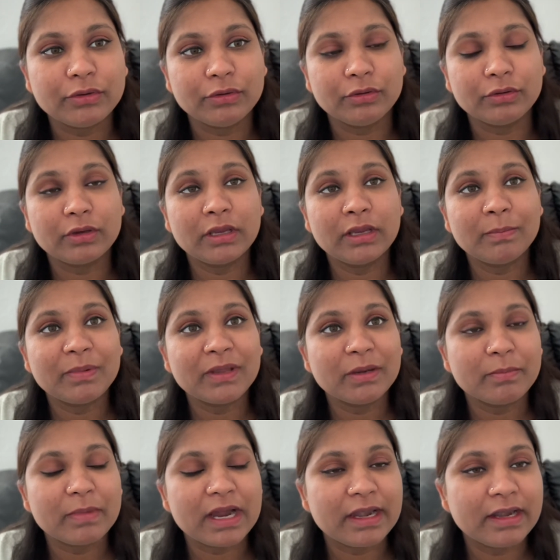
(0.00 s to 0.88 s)
keep
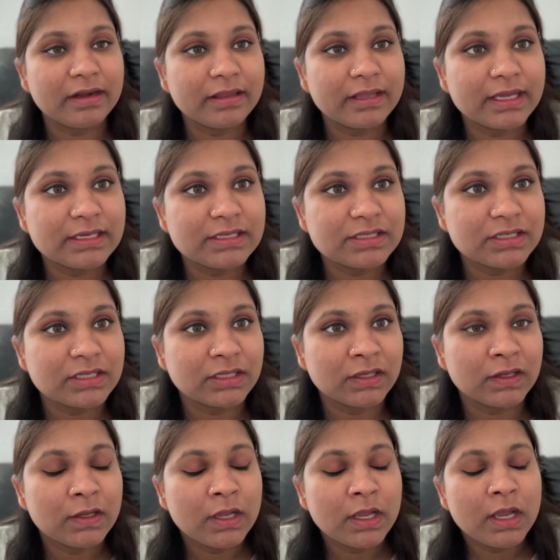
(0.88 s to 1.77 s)
in mind that
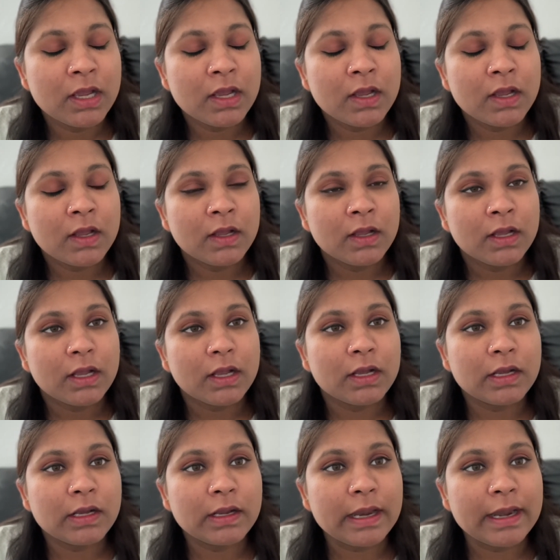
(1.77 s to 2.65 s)

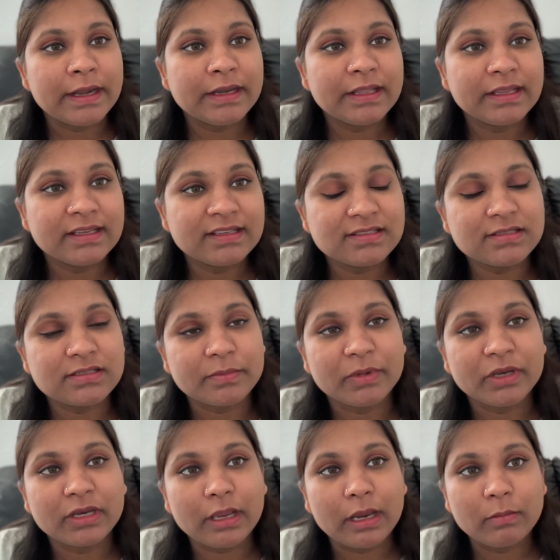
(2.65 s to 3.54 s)

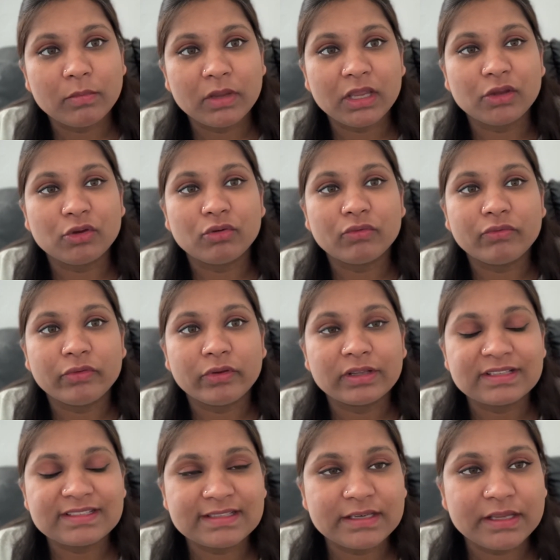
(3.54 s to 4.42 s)
antihistamine can make you
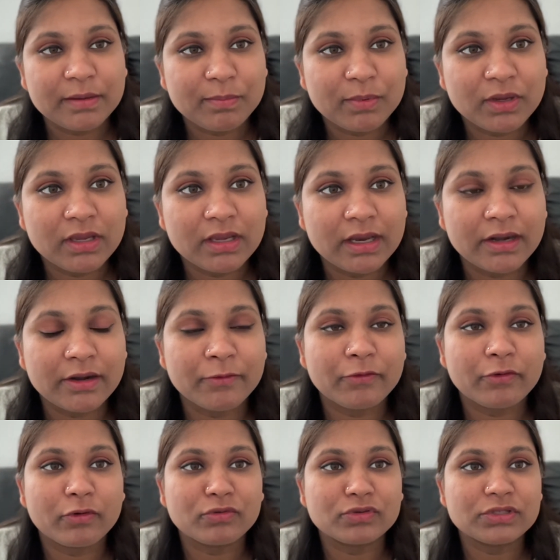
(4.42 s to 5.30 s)
feel sleepy
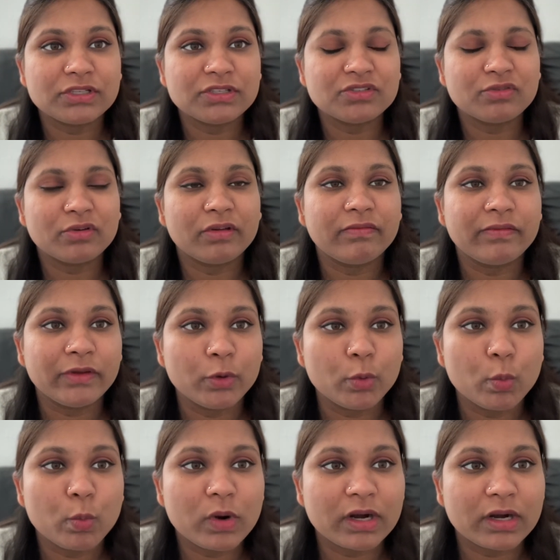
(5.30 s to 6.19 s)
and drowsy, so if
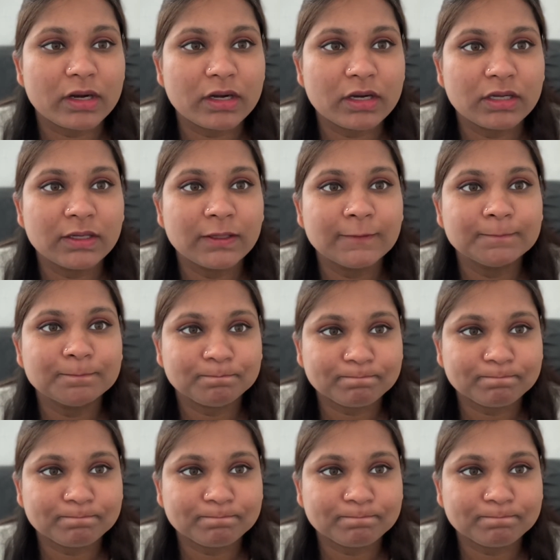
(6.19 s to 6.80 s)
you work,